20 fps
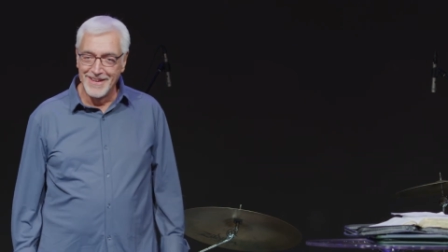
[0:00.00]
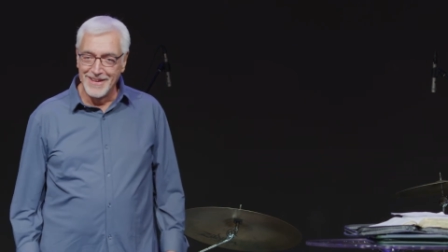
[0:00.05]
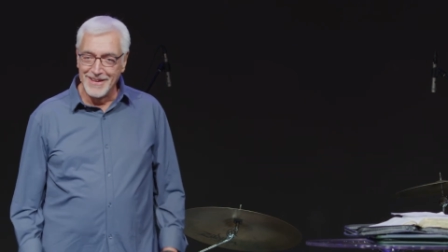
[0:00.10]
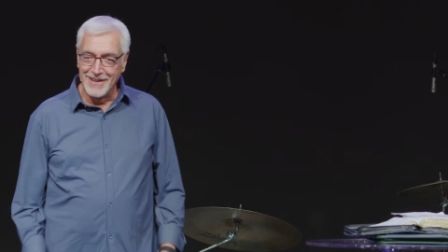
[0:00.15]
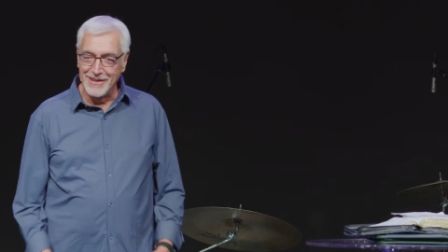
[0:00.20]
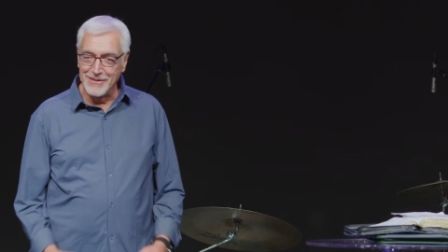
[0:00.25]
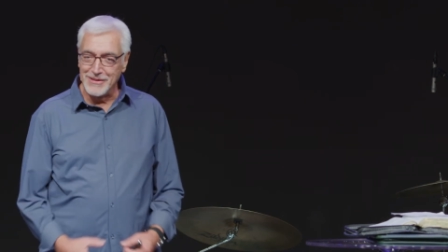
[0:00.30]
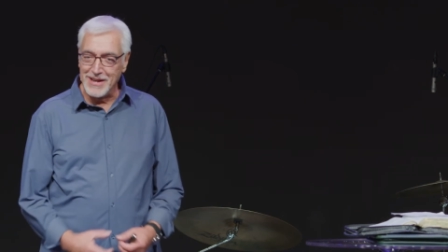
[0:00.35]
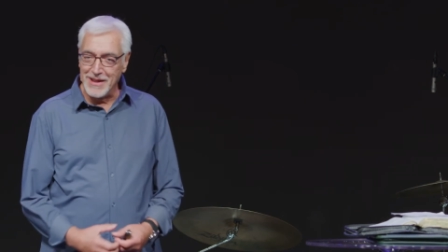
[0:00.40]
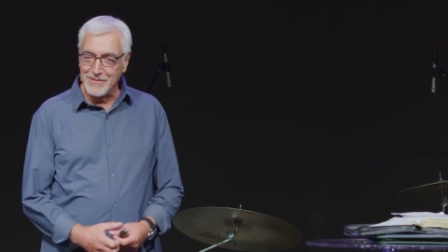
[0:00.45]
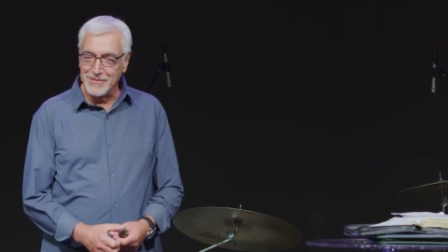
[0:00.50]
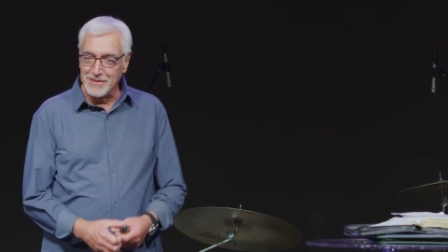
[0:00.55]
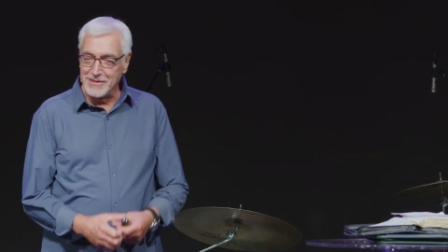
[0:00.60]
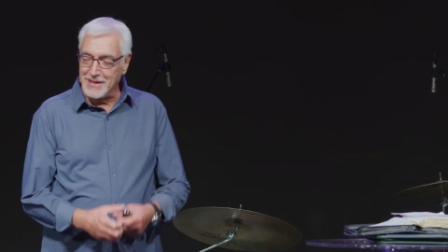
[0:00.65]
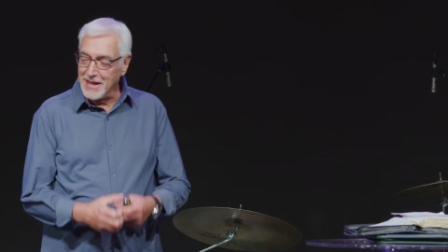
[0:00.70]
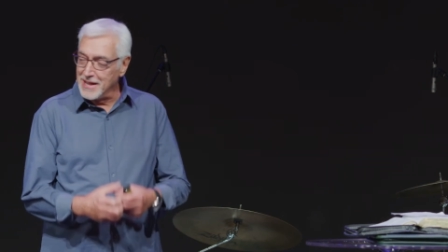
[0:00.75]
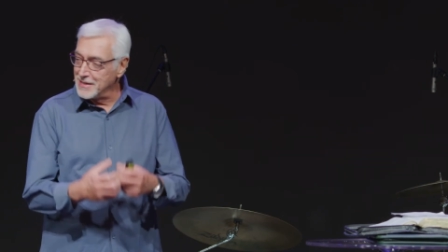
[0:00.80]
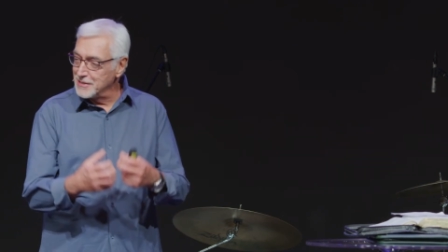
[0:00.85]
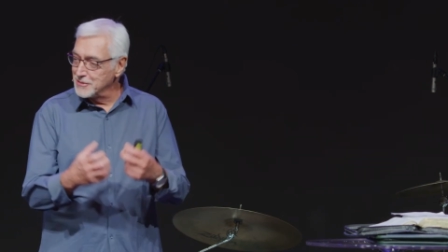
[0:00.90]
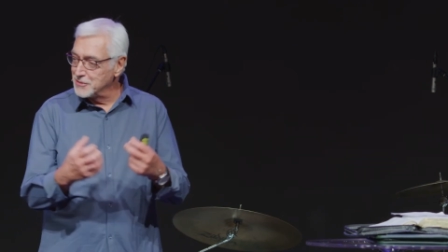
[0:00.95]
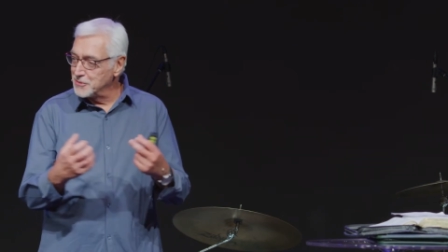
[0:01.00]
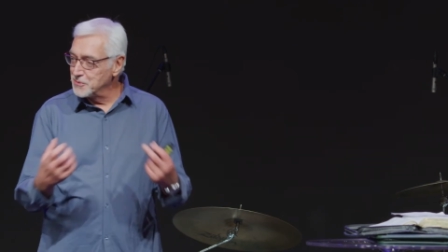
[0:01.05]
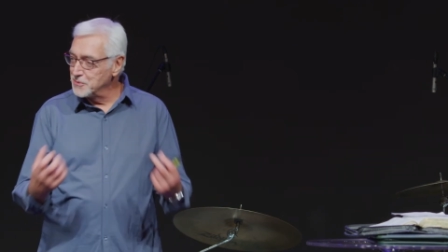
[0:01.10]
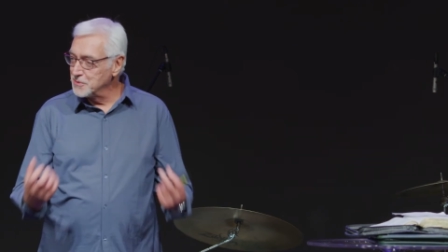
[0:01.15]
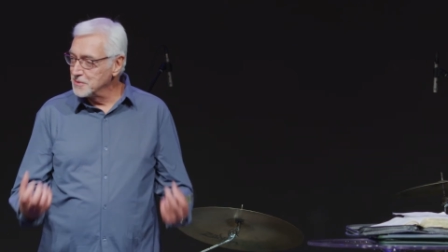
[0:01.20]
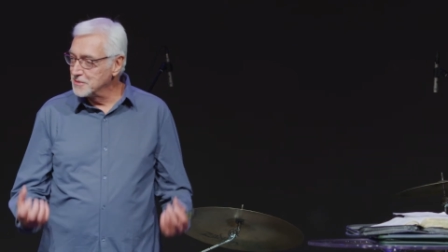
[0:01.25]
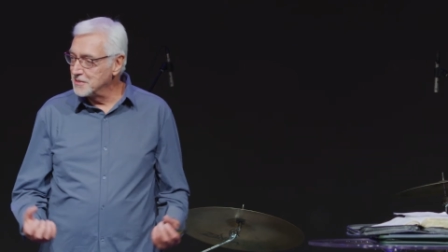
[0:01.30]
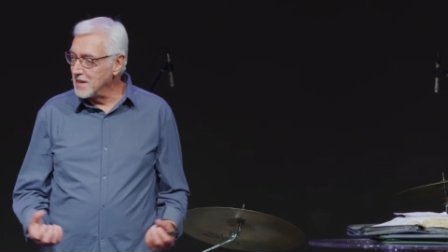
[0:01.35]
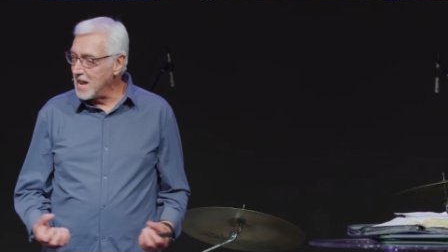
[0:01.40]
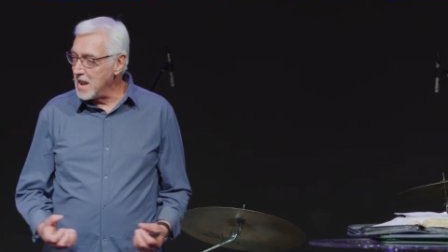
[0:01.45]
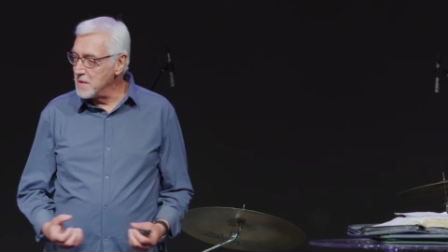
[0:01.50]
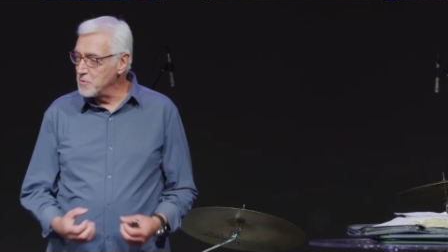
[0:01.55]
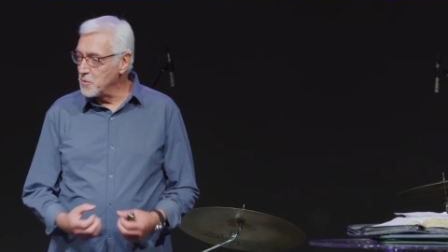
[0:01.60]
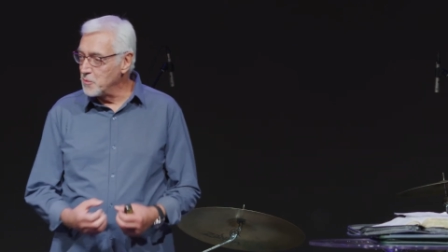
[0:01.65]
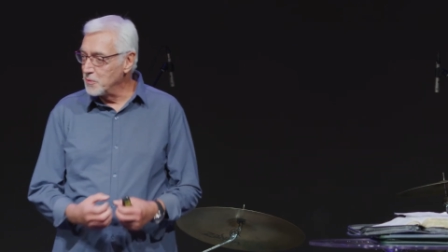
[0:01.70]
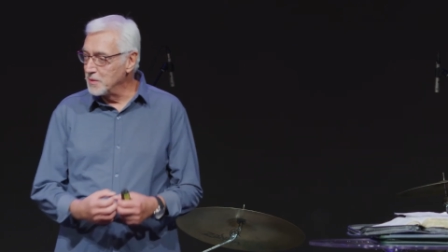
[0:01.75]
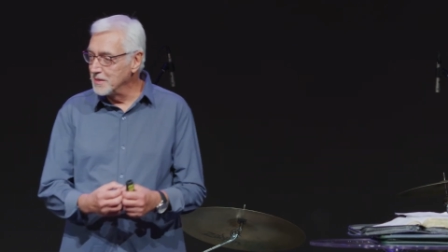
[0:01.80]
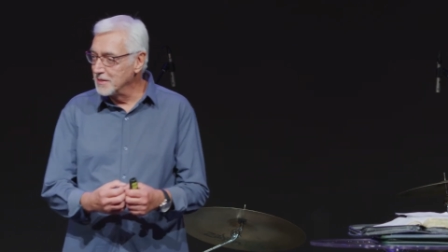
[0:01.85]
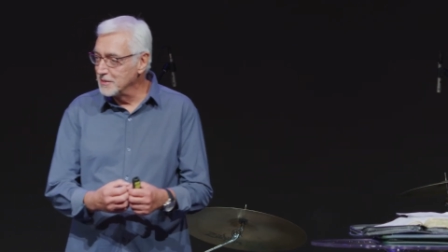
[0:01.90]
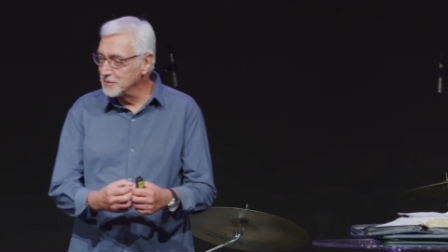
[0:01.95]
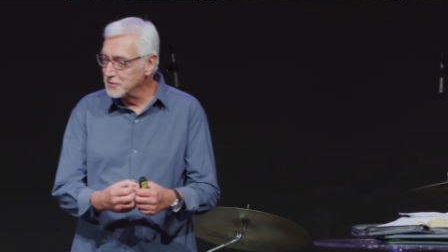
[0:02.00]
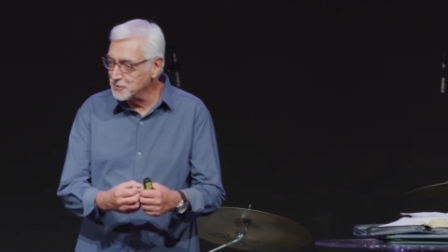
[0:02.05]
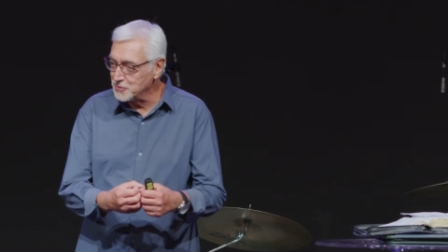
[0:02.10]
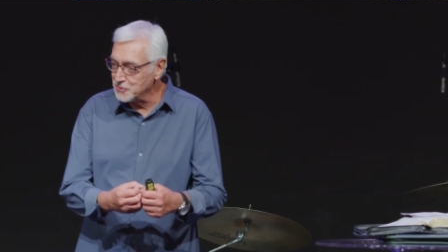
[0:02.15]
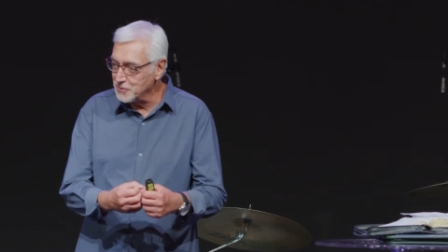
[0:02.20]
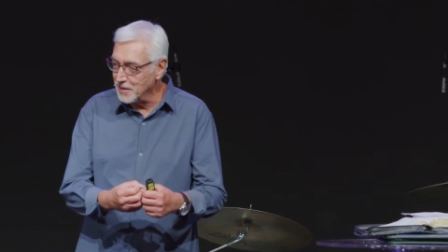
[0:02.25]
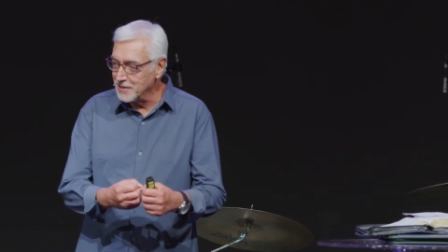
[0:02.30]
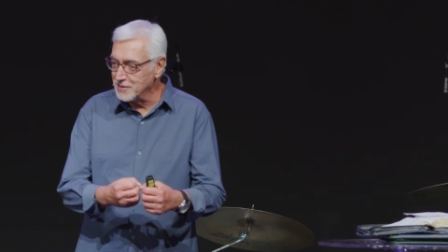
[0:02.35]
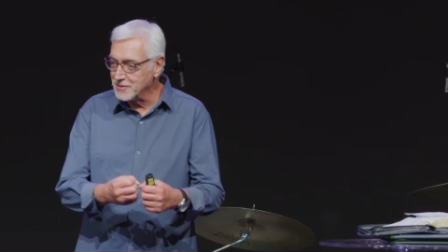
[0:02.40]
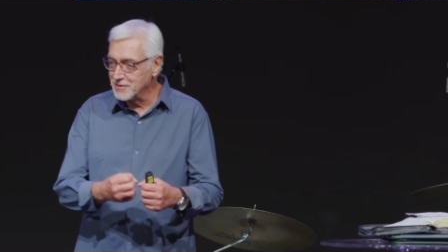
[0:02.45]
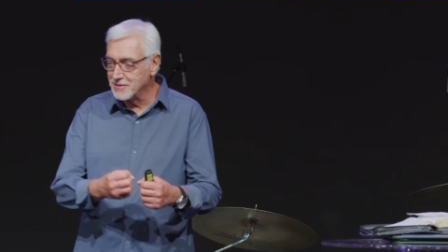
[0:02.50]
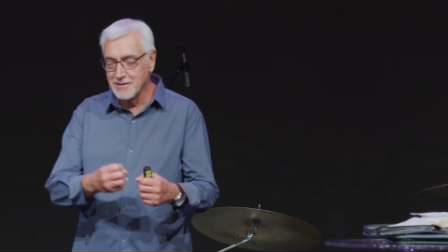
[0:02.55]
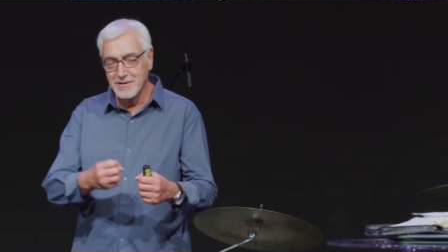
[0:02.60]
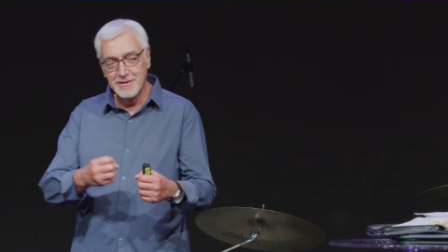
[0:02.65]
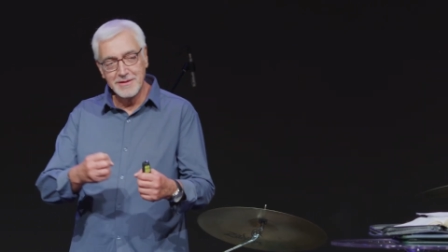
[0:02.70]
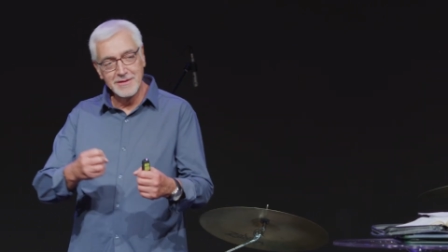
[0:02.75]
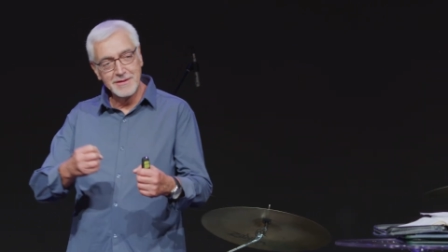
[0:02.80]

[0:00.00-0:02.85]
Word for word: he's going to have to take us through a time when we get stretched